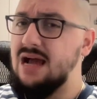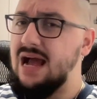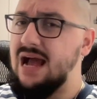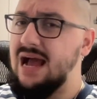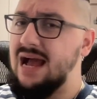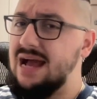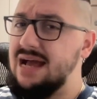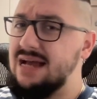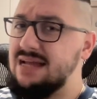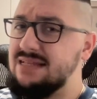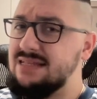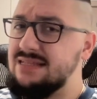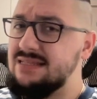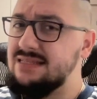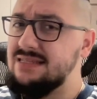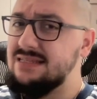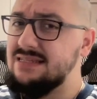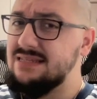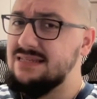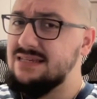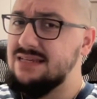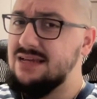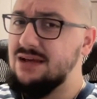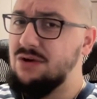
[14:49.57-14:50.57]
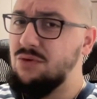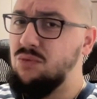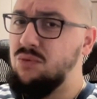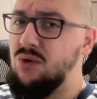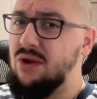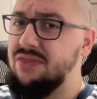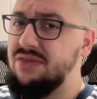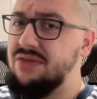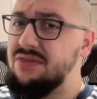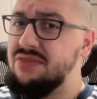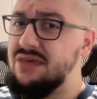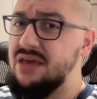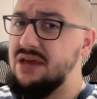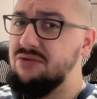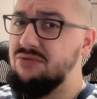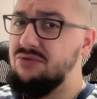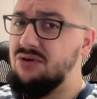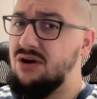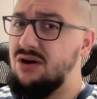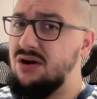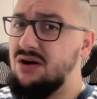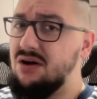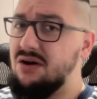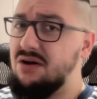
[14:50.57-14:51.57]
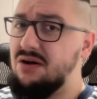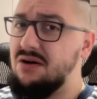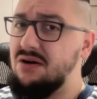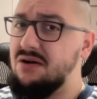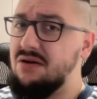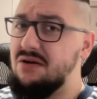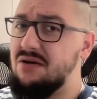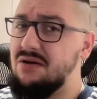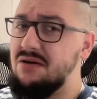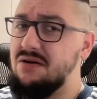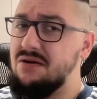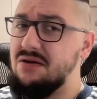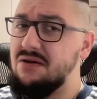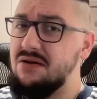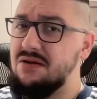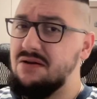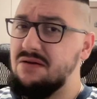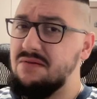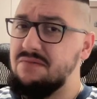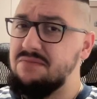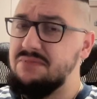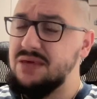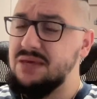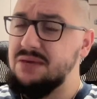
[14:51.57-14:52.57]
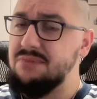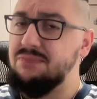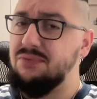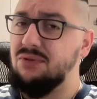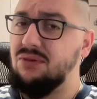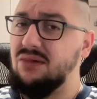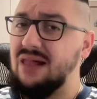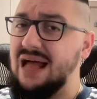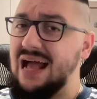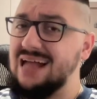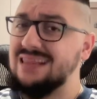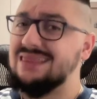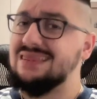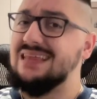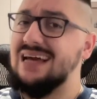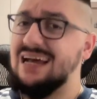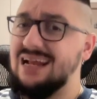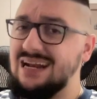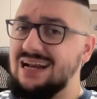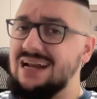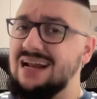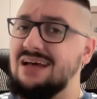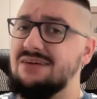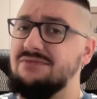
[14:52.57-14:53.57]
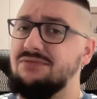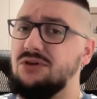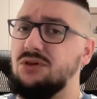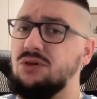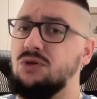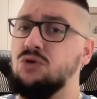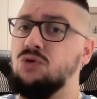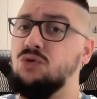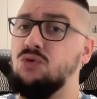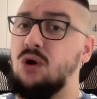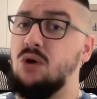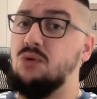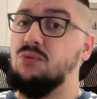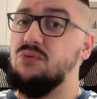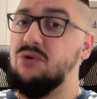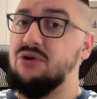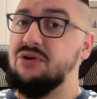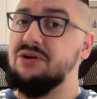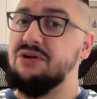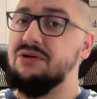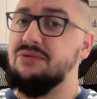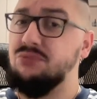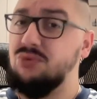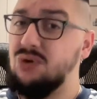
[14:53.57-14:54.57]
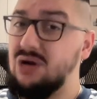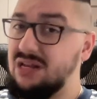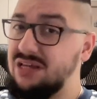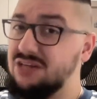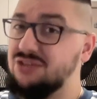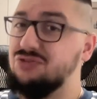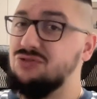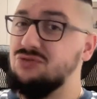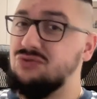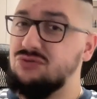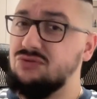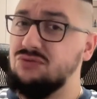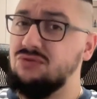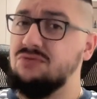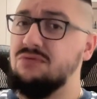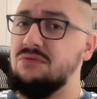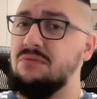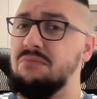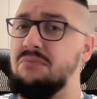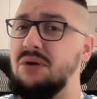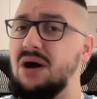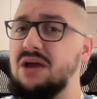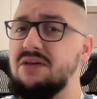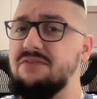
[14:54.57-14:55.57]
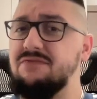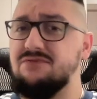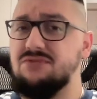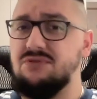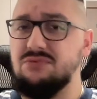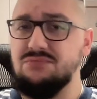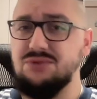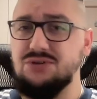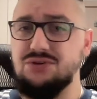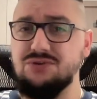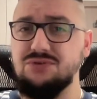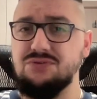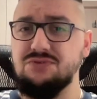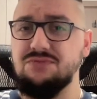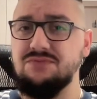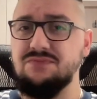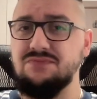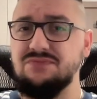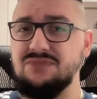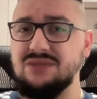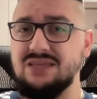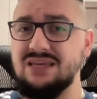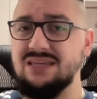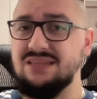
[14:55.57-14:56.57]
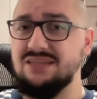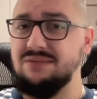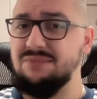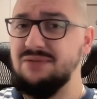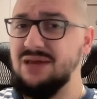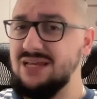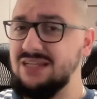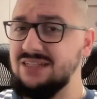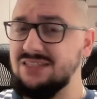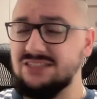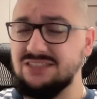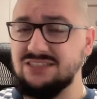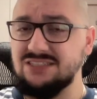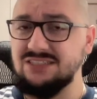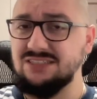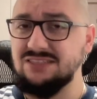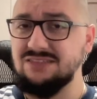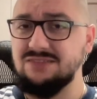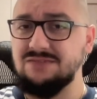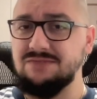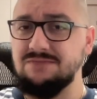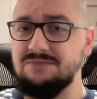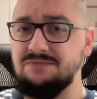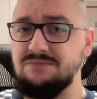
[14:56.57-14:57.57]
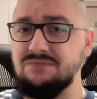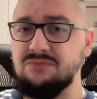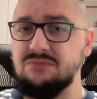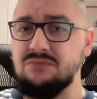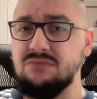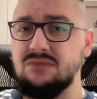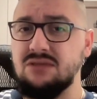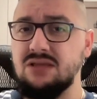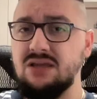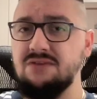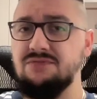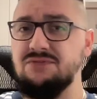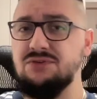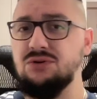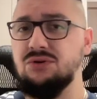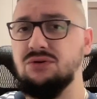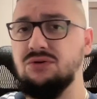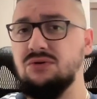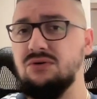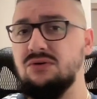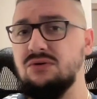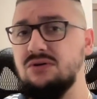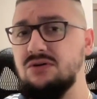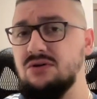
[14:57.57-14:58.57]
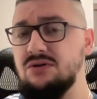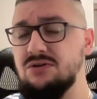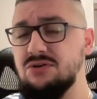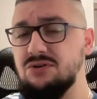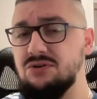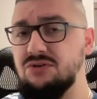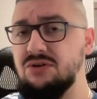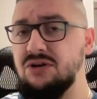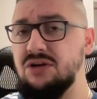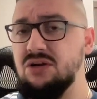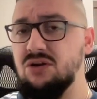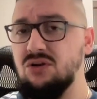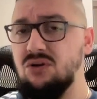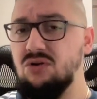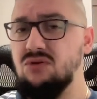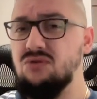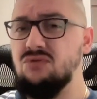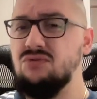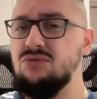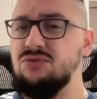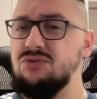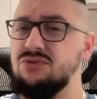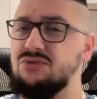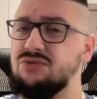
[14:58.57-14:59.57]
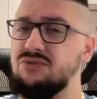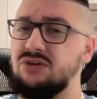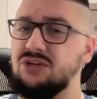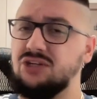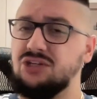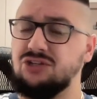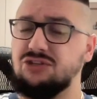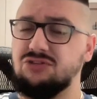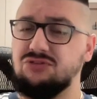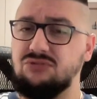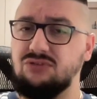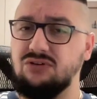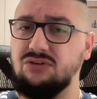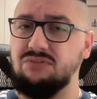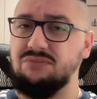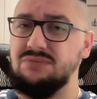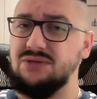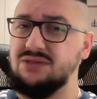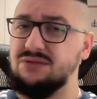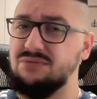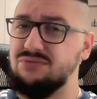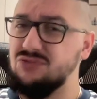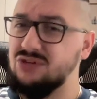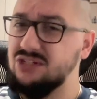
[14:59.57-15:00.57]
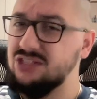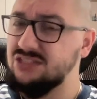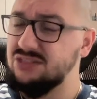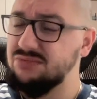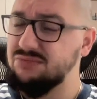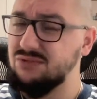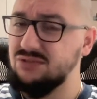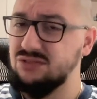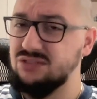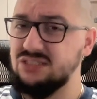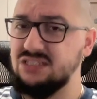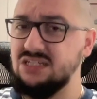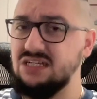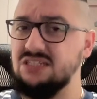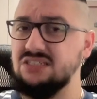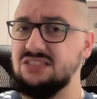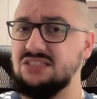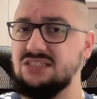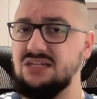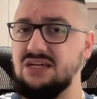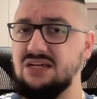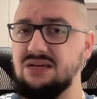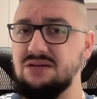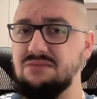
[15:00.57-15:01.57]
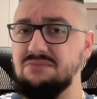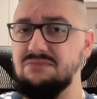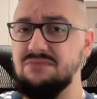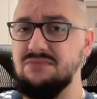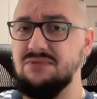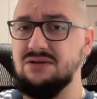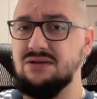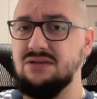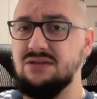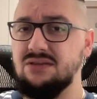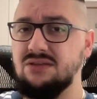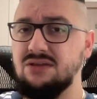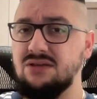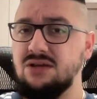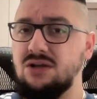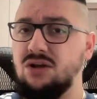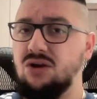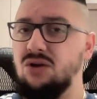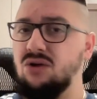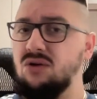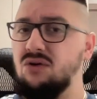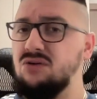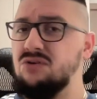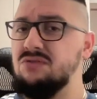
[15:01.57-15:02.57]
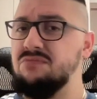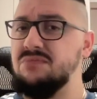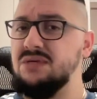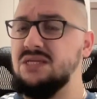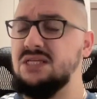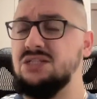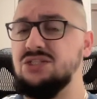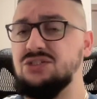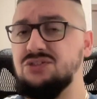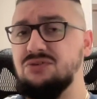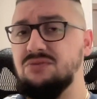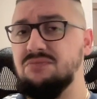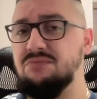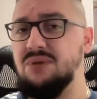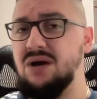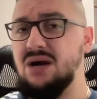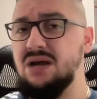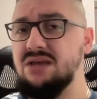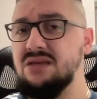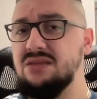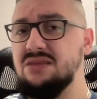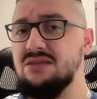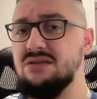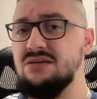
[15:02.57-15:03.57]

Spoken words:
And whether there are people at that level who are willing to buy from you. It depends if you're going long or you're going short, but the principle stays same. Long means you're buying